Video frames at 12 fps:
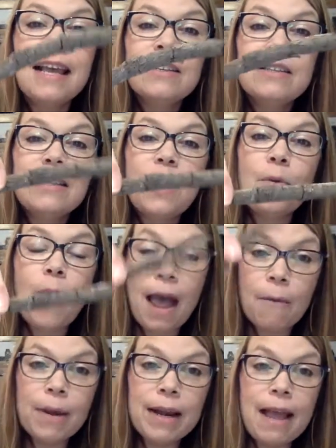So I
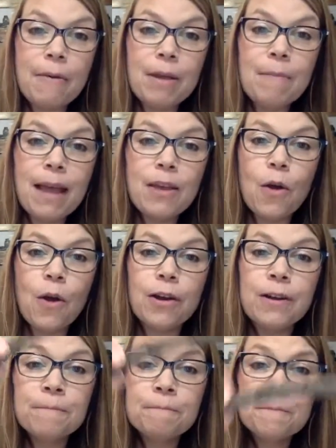went out in my
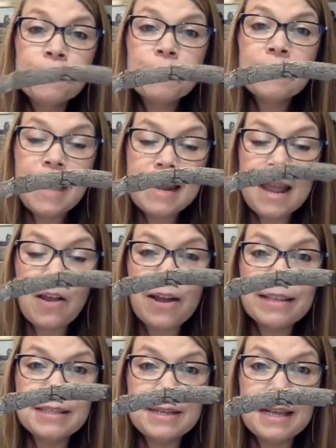yard and I
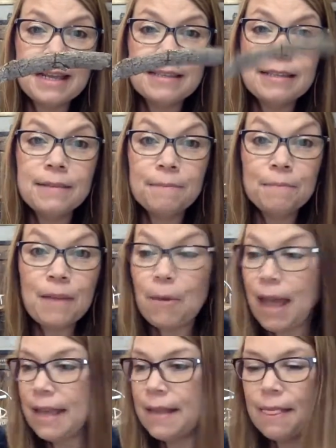got sticks.
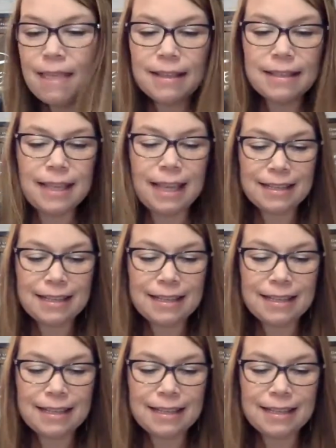Okay, that's it.